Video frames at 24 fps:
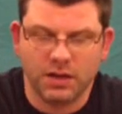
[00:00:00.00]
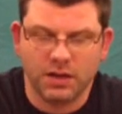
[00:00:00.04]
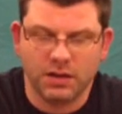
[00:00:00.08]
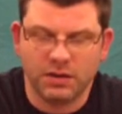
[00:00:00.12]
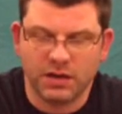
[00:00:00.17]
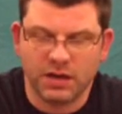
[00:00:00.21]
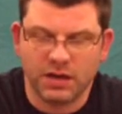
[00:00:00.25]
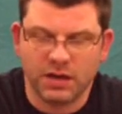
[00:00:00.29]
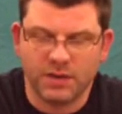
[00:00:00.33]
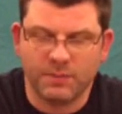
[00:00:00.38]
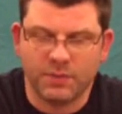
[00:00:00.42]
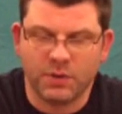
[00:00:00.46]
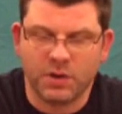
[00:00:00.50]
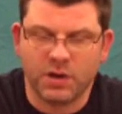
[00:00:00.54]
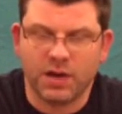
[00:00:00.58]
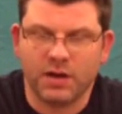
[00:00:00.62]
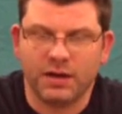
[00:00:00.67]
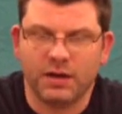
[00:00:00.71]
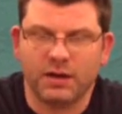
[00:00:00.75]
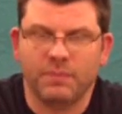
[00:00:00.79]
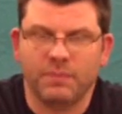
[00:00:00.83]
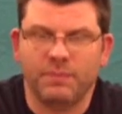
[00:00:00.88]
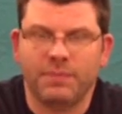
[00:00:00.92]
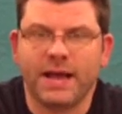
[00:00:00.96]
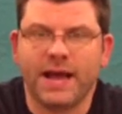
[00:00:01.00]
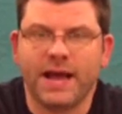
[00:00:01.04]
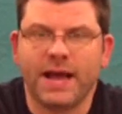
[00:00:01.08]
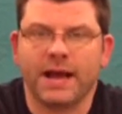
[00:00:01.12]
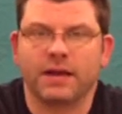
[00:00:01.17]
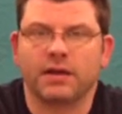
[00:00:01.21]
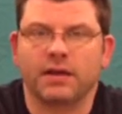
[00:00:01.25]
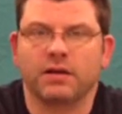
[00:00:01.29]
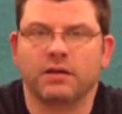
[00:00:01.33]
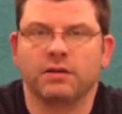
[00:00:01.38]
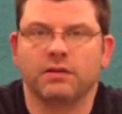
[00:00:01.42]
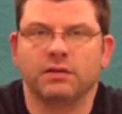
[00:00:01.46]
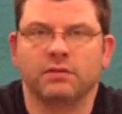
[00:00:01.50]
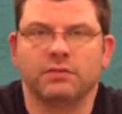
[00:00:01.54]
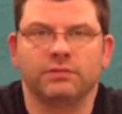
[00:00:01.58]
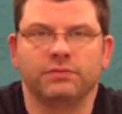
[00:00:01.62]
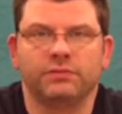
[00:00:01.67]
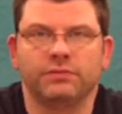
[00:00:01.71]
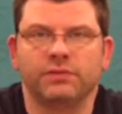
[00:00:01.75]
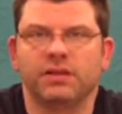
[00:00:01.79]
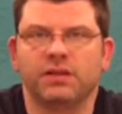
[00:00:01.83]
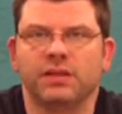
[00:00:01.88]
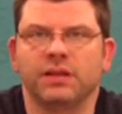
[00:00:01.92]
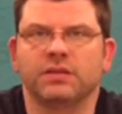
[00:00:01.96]
And then I bought a pack
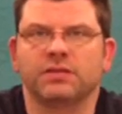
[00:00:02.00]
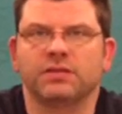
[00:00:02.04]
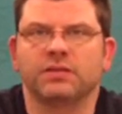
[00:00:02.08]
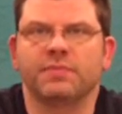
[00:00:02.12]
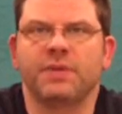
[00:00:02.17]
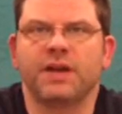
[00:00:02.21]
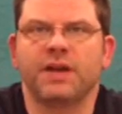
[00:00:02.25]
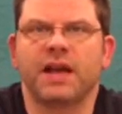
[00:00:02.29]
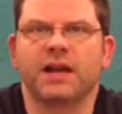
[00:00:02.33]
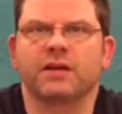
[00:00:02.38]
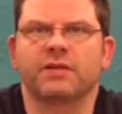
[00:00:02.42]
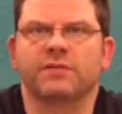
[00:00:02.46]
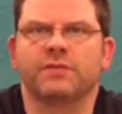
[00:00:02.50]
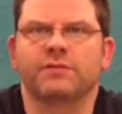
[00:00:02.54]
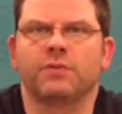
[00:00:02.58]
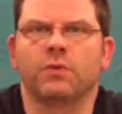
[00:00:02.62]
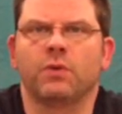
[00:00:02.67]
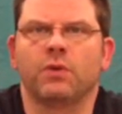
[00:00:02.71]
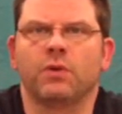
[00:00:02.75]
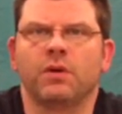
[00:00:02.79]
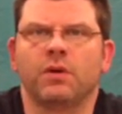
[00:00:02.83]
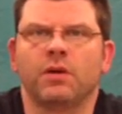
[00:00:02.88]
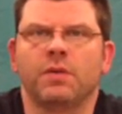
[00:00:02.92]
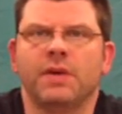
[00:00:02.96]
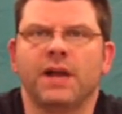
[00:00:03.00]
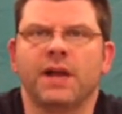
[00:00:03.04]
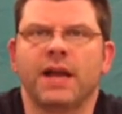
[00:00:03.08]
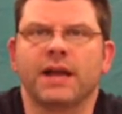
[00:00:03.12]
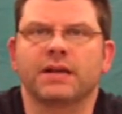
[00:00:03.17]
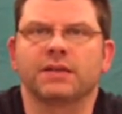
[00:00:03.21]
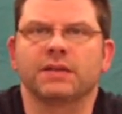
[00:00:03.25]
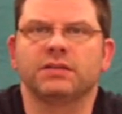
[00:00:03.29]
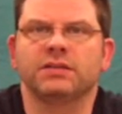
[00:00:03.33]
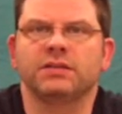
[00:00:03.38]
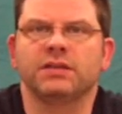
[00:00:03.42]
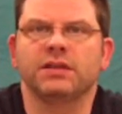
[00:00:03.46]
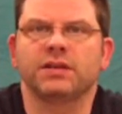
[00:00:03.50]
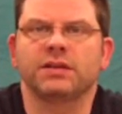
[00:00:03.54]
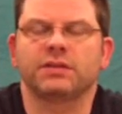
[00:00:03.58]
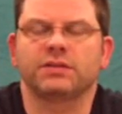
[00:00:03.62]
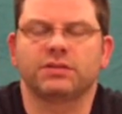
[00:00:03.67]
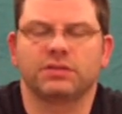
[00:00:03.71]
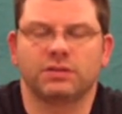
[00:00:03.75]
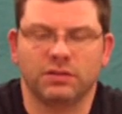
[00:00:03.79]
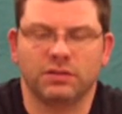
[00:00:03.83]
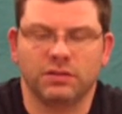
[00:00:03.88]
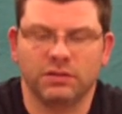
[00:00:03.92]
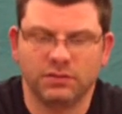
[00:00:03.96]
of, I think it's a pack of 4 or a pack of
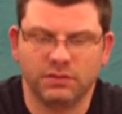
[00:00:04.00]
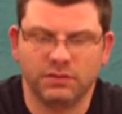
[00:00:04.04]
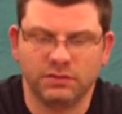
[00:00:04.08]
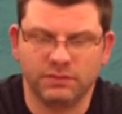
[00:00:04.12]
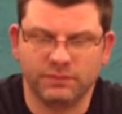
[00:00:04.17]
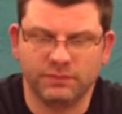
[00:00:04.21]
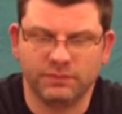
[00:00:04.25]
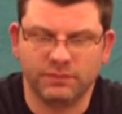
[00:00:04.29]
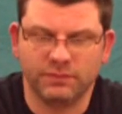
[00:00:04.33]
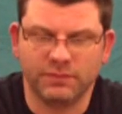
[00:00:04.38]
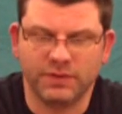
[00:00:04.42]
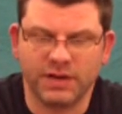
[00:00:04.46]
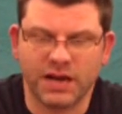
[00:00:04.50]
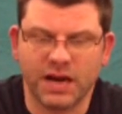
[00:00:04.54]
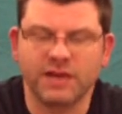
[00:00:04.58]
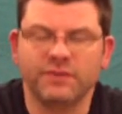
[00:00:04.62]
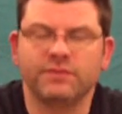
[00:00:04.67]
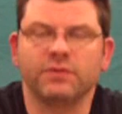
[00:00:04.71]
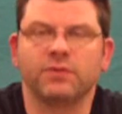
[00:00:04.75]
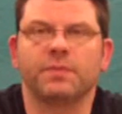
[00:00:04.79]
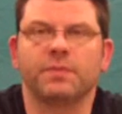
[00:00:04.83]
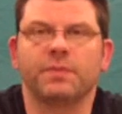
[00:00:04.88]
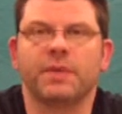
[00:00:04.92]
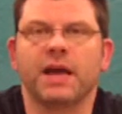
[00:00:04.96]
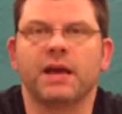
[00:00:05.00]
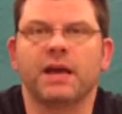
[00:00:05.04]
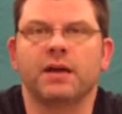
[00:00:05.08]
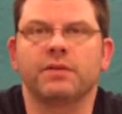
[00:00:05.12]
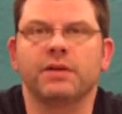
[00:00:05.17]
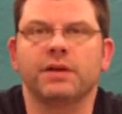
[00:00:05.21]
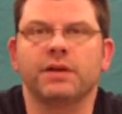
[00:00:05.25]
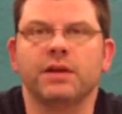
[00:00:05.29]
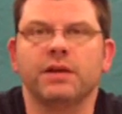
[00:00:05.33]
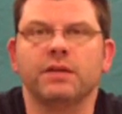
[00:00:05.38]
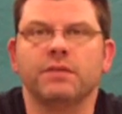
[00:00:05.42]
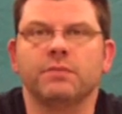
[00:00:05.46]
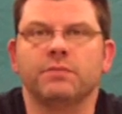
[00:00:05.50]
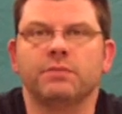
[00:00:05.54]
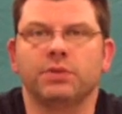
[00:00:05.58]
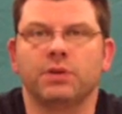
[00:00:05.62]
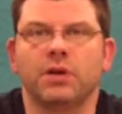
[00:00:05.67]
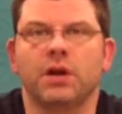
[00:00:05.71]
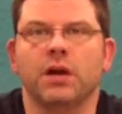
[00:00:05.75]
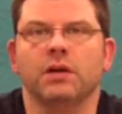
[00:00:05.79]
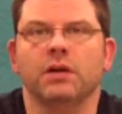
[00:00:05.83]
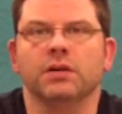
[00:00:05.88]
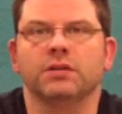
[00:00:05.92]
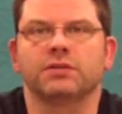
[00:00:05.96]
6 of 9-volt battery
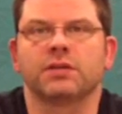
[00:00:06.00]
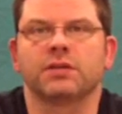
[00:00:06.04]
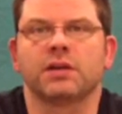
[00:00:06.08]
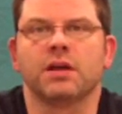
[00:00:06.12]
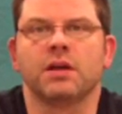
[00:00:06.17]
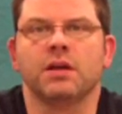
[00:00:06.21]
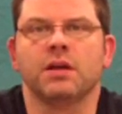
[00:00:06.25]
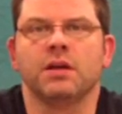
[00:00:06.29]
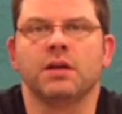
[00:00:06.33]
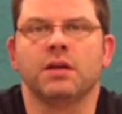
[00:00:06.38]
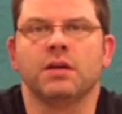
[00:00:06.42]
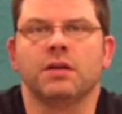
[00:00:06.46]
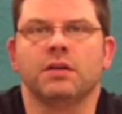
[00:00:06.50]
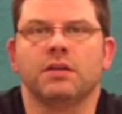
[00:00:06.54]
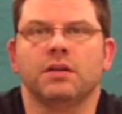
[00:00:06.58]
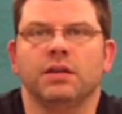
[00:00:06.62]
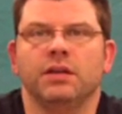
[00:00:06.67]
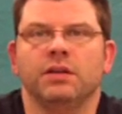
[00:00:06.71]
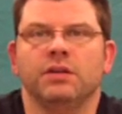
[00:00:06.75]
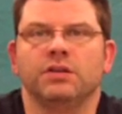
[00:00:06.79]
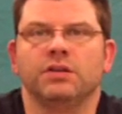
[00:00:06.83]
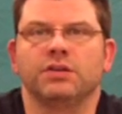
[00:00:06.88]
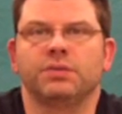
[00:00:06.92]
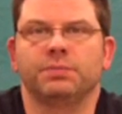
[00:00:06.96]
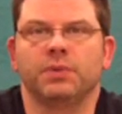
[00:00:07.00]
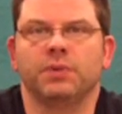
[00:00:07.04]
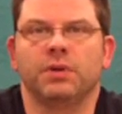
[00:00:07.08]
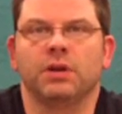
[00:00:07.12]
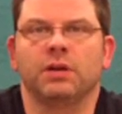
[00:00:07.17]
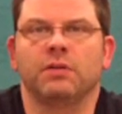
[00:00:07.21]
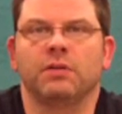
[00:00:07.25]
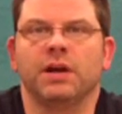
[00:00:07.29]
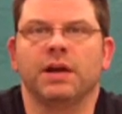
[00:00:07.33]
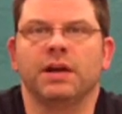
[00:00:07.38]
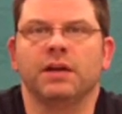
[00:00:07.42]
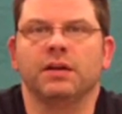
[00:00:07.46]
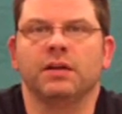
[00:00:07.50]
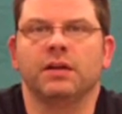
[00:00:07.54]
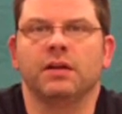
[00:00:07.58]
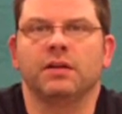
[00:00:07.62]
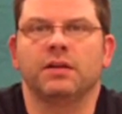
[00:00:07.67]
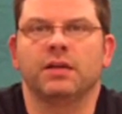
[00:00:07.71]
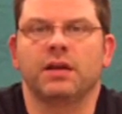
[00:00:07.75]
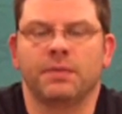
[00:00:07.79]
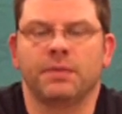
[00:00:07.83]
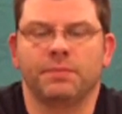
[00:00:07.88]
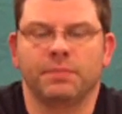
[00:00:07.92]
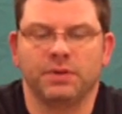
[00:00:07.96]
plugs that you just plug right into
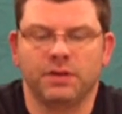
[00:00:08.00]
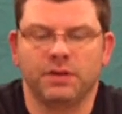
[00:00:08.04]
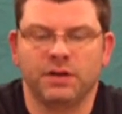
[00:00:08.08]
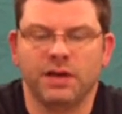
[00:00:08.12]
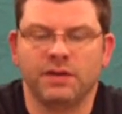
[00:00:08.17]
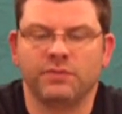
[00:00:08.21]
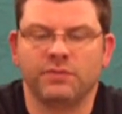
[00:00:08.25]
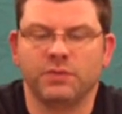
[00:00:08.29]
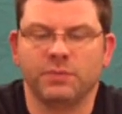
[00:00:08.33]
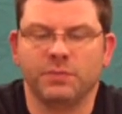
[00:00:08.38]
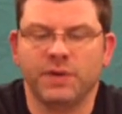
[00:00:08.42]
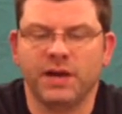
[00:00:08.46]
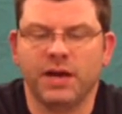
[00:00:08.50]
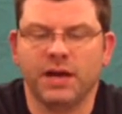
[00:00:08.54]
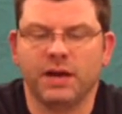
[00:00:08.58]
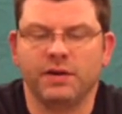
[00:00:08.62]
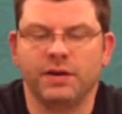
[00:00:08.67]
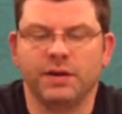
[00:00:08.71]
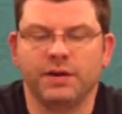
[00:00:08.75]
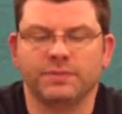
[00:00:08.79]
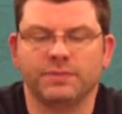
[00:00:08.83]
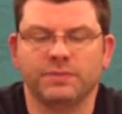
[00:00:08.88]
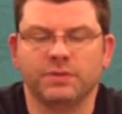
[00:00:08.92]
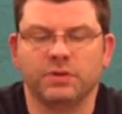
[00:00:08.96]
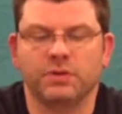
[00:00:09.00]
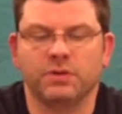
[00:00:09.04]
the top of the 9-volt battery.